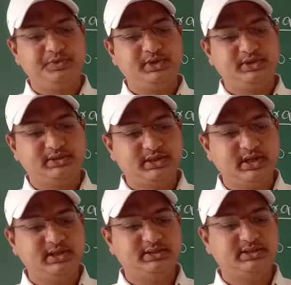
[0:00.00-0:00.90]

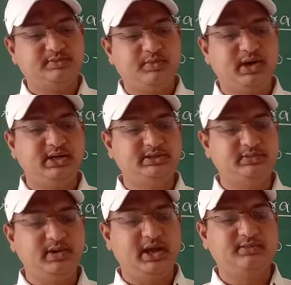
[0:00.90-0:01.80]
skunks, birds,
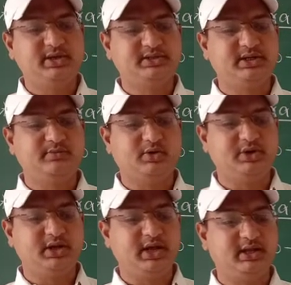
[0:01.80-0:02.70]
black bears and
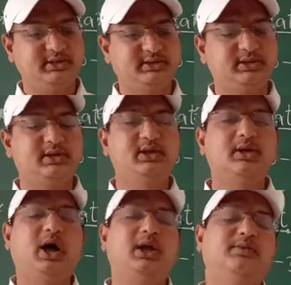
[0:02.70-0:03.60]
mountain lions
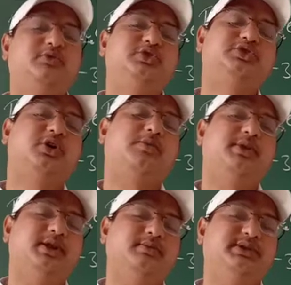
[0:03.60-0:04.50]
are the most common
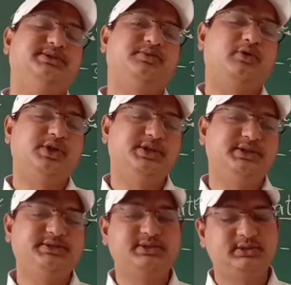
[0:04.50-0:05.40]
animals found in
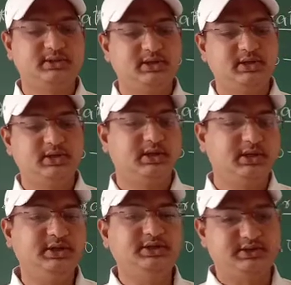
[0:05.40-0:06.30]
these
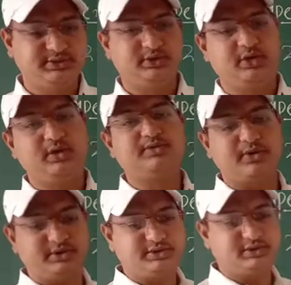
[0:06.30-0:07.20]
regions or
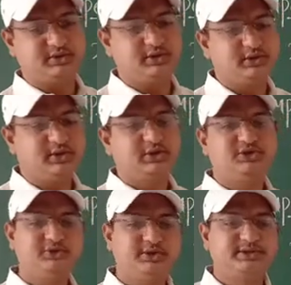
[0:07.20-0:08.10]
forest.
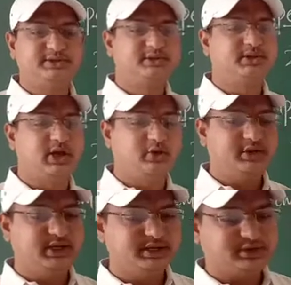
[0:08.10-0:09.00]
Students, now the
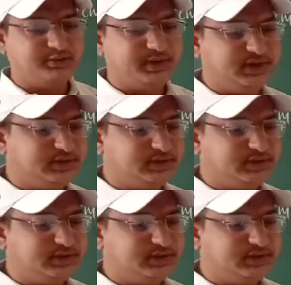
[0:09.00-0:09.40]
next topic is the